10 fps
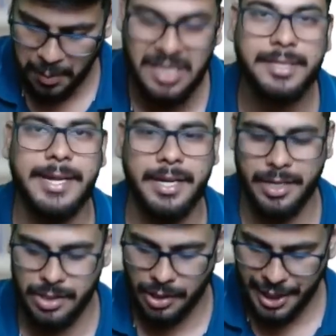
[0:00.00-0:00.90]
plus 10
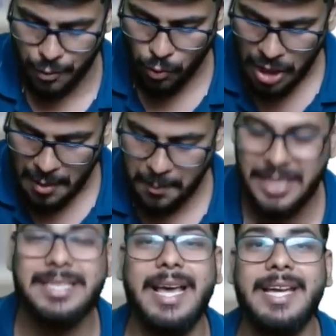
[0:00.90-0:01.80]
is 32,
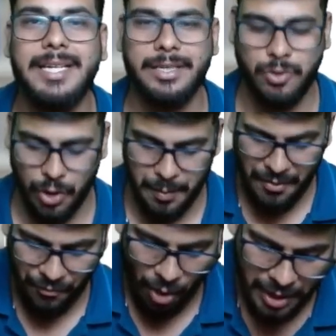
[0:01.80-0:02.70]
plus 8 is going to be
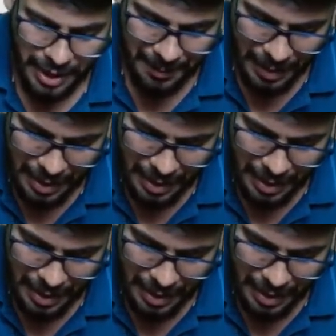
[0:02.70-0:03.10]
40.